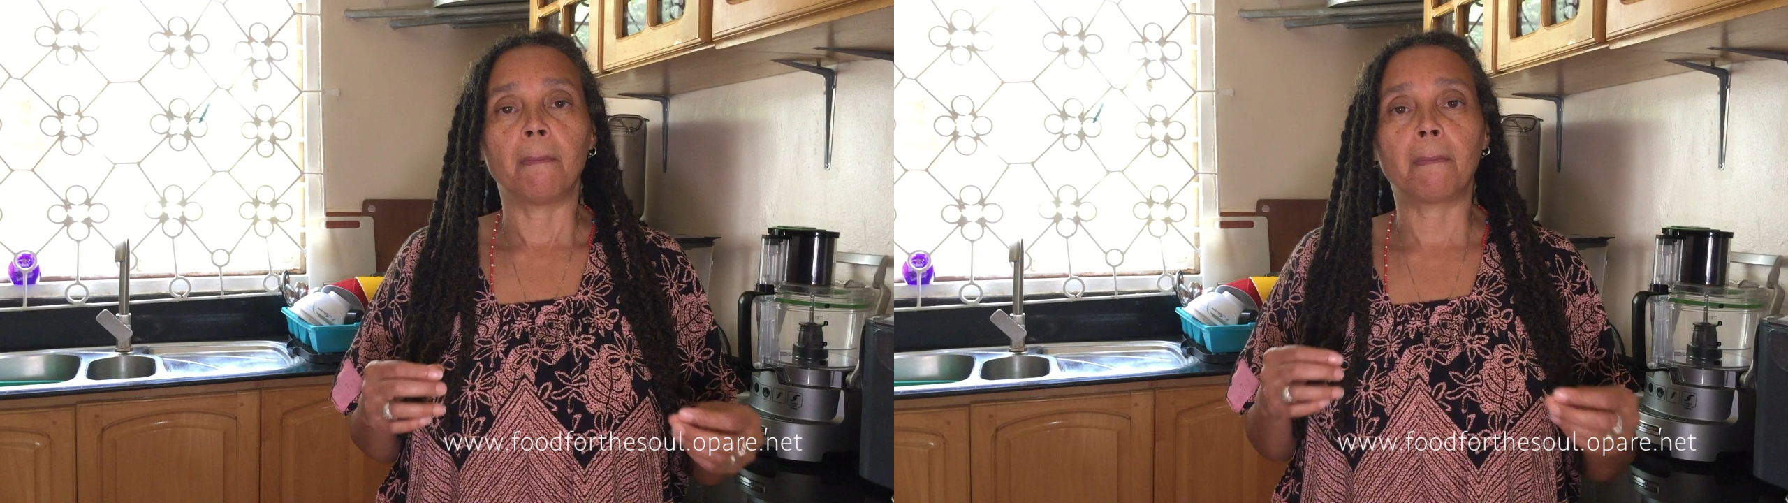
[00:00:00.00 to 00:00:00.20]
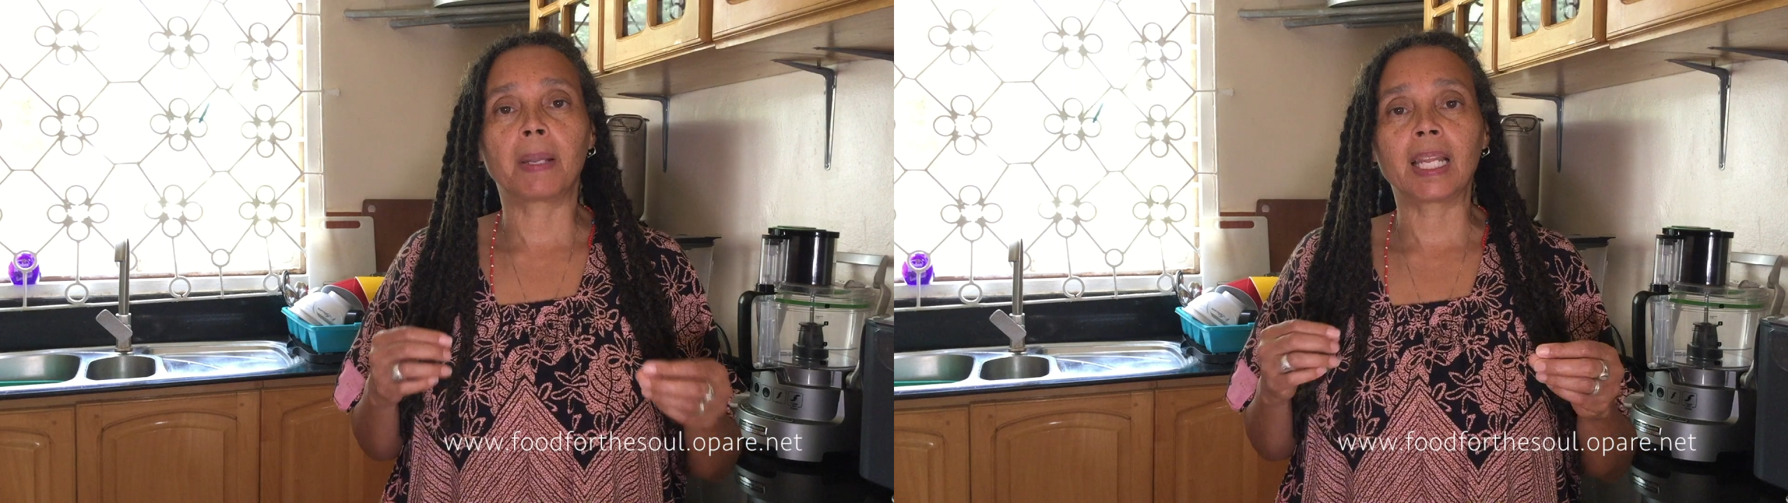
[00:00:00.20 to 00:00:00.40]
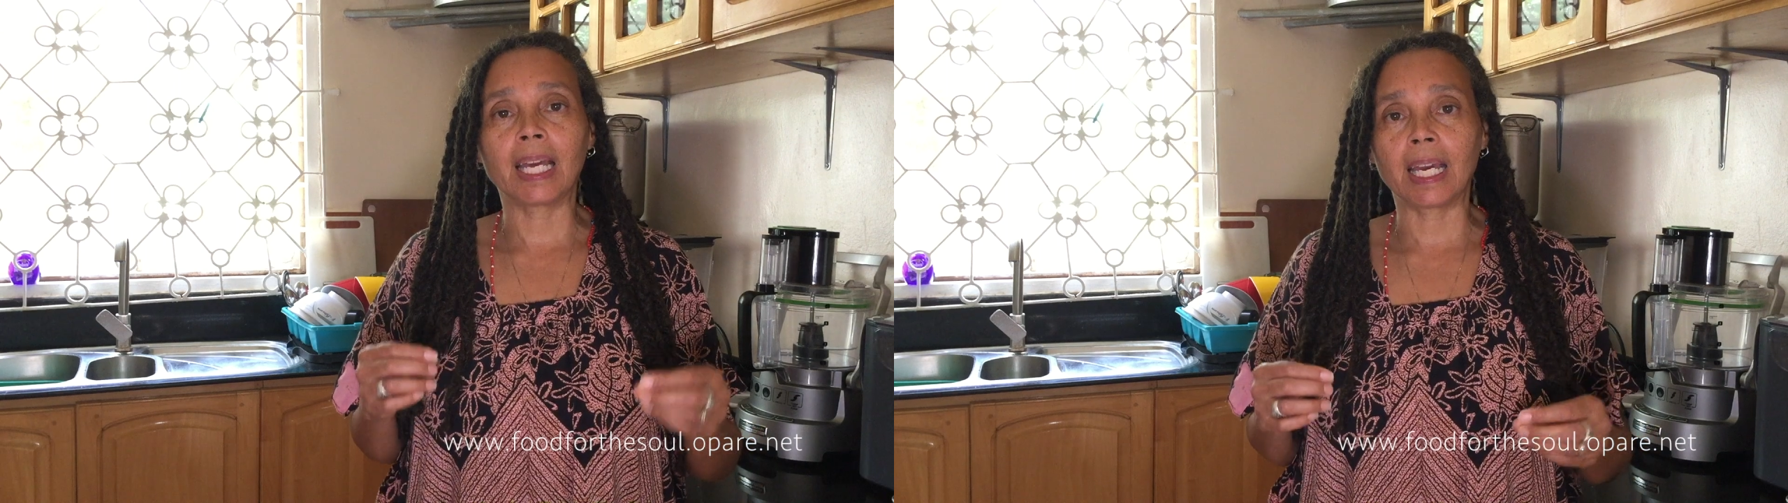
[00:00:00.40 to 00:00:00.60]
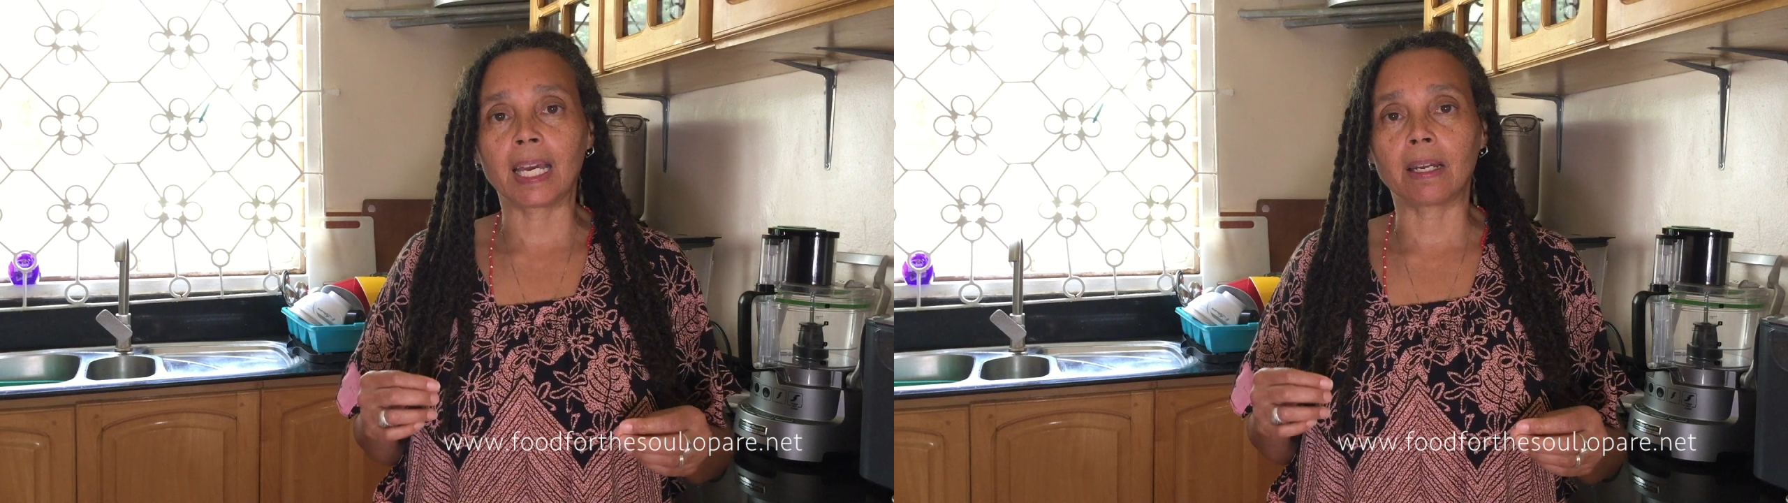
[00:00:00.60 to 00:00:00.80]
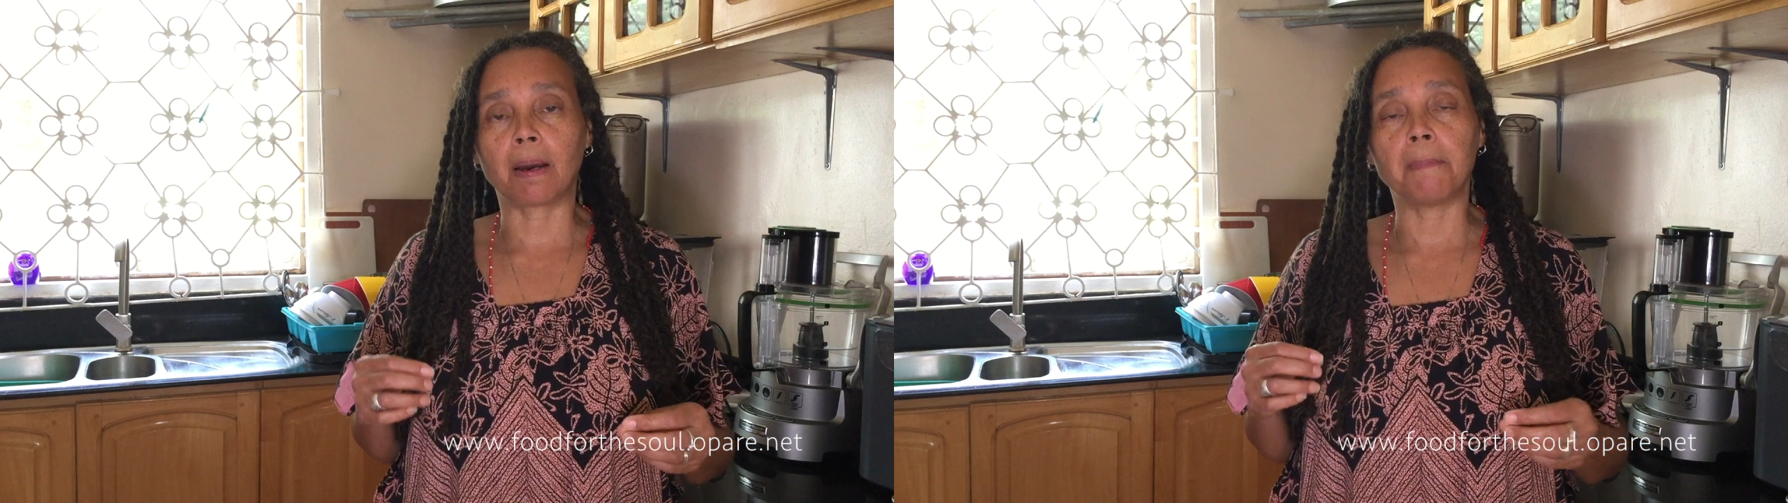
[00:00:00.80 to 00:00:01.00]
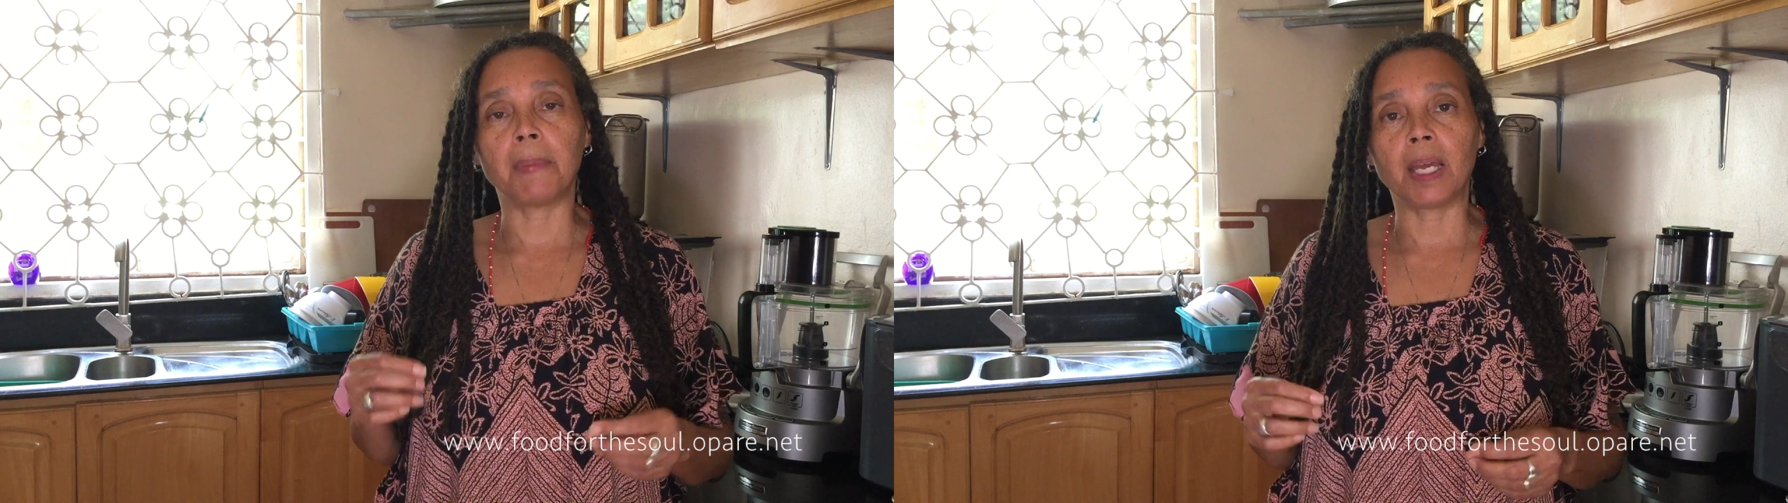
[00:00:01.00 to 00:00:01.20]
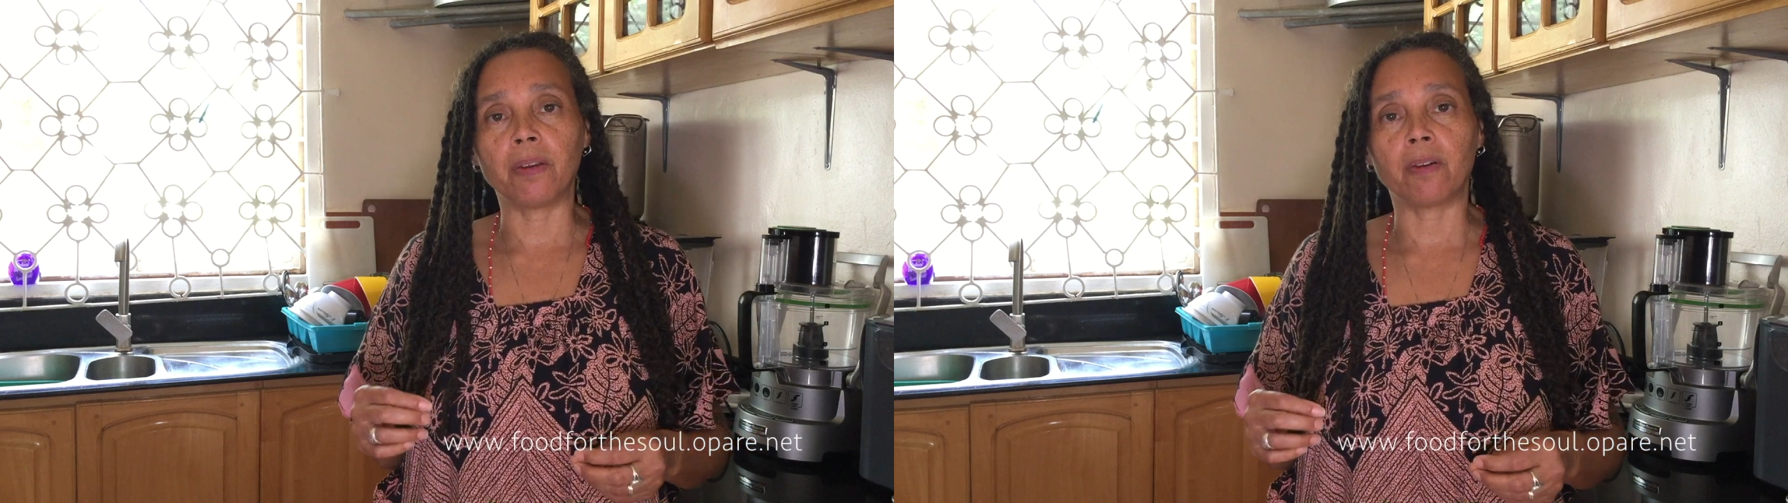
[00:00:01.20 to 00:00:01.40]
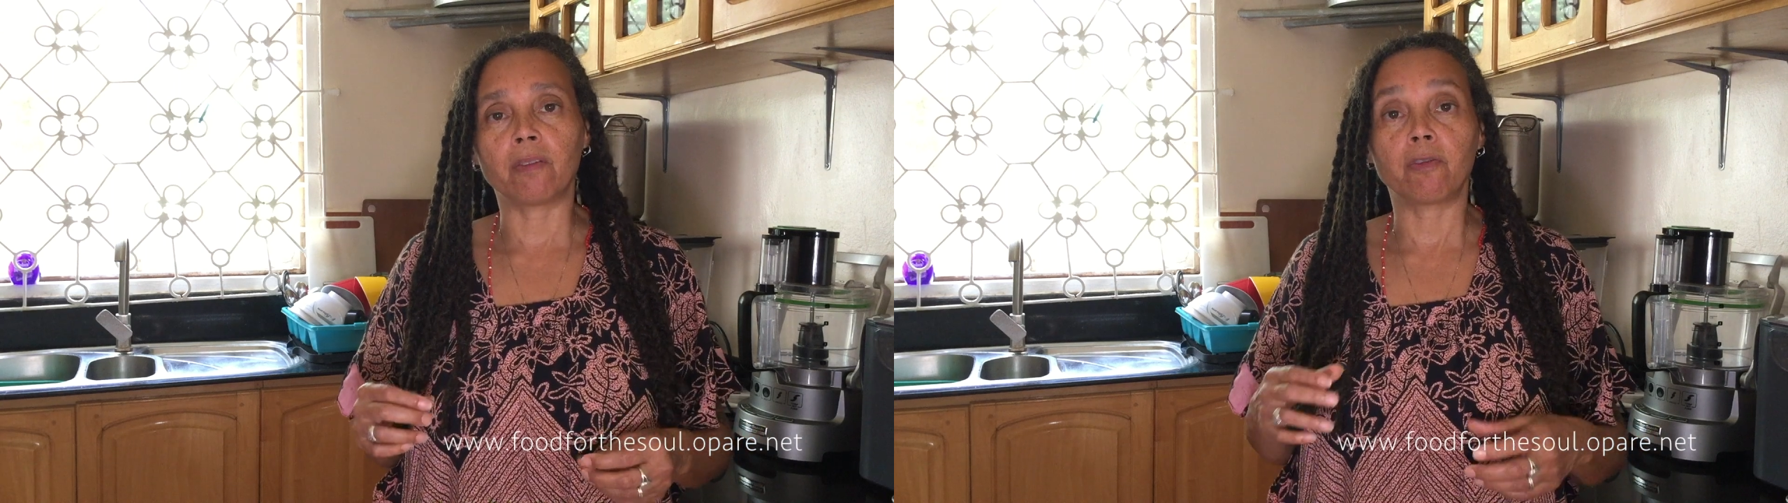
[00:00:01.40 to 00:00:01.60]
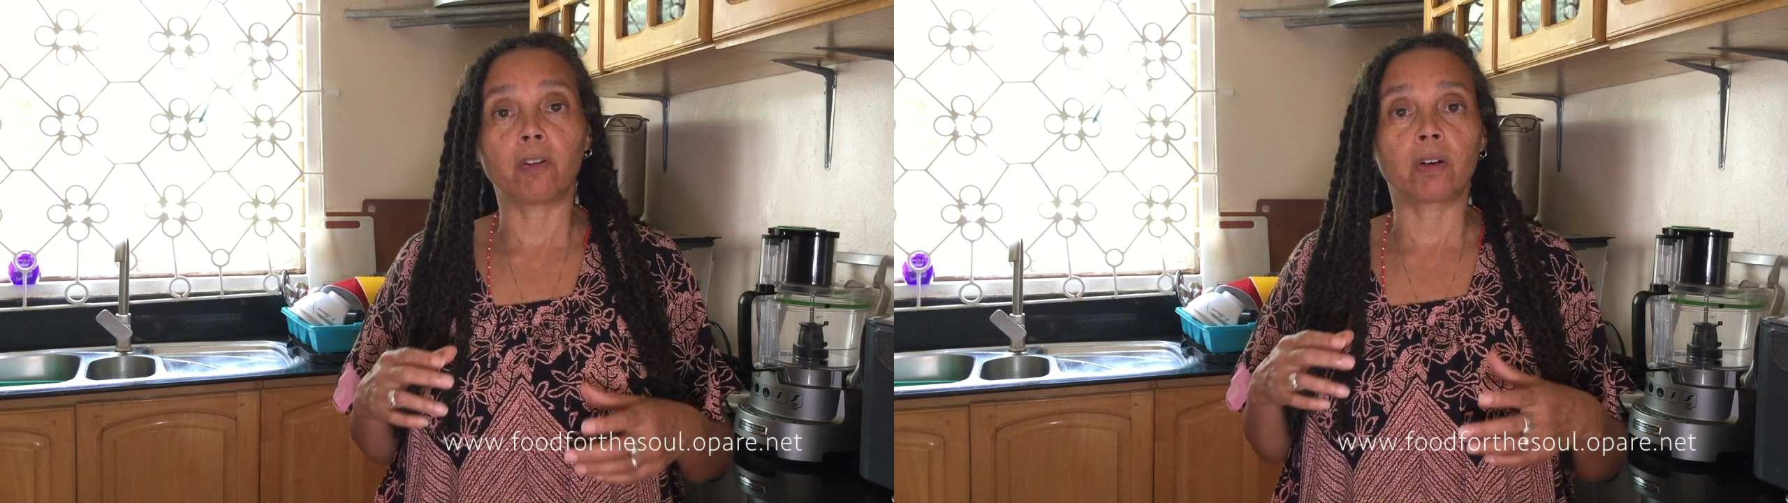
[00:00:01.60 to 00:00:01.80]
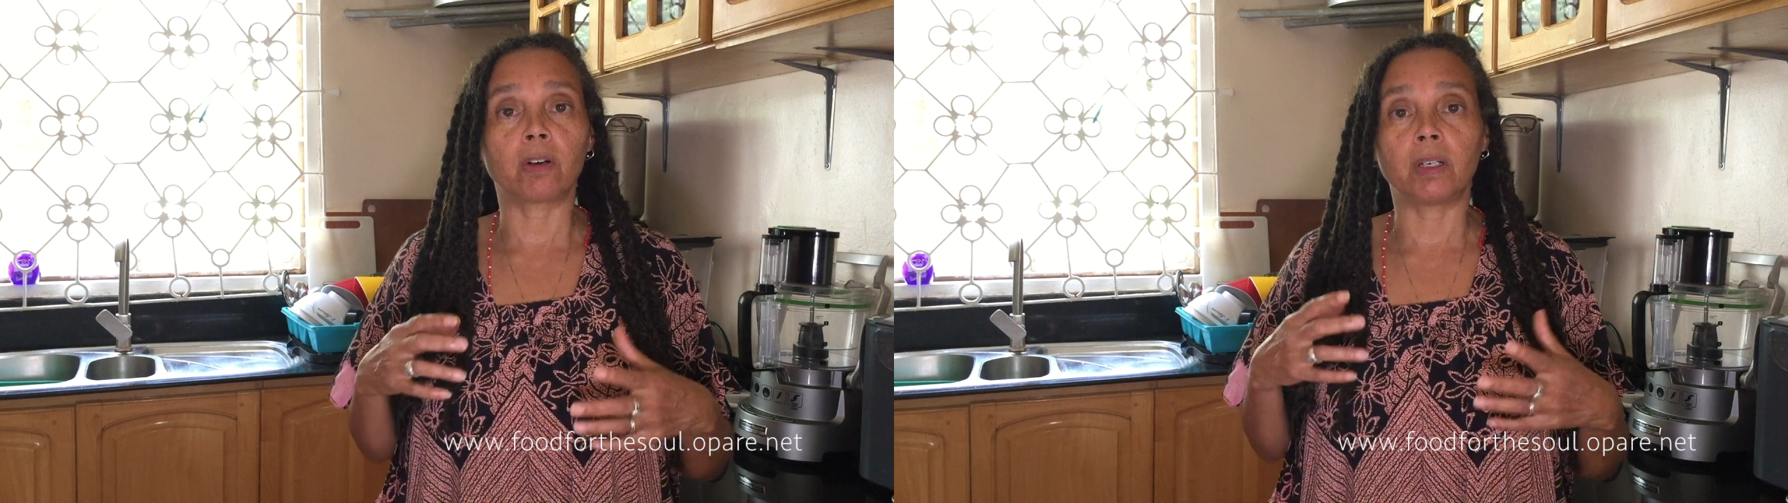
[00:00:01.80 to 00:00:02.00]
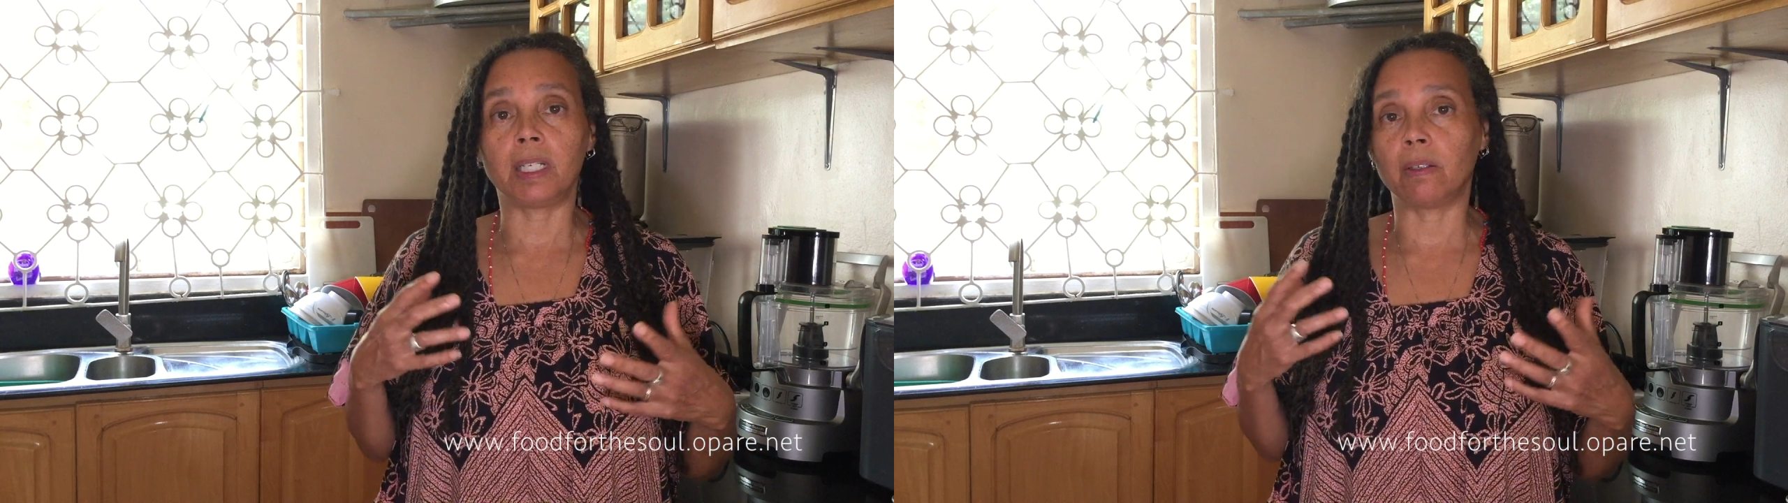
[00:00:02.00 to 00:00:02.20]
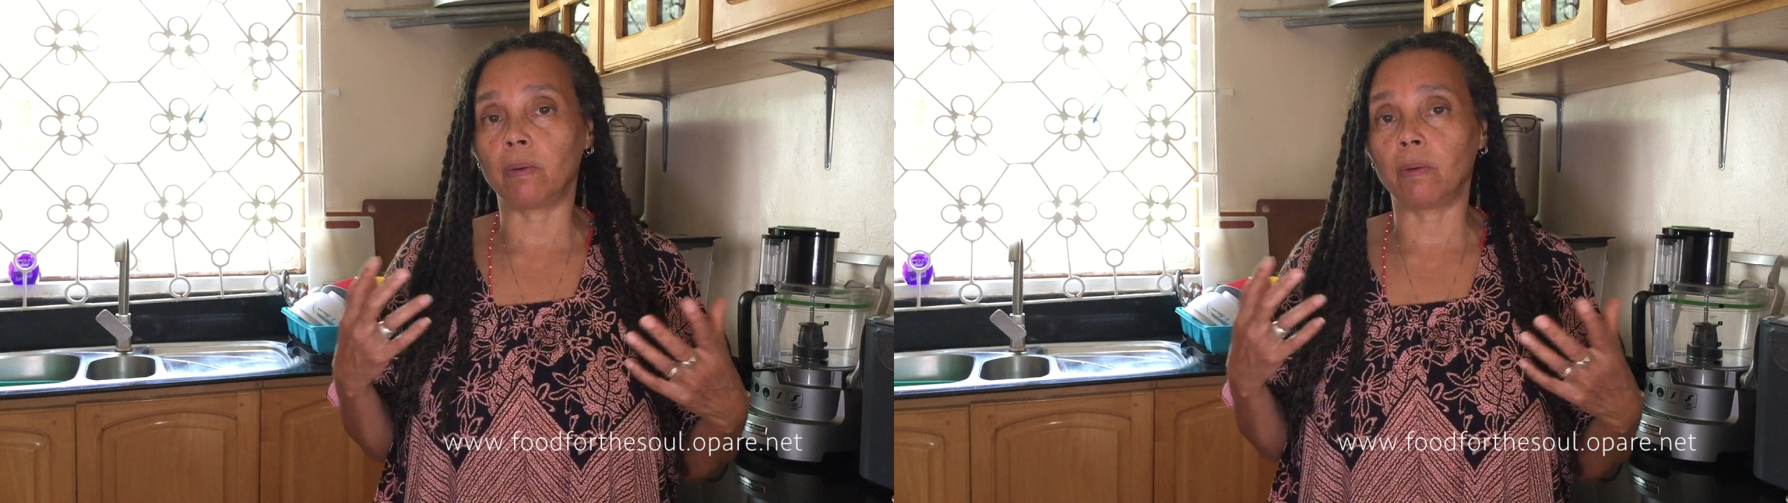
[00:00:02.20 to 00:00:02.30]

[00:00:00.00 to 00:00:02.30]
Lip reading: plan a menu for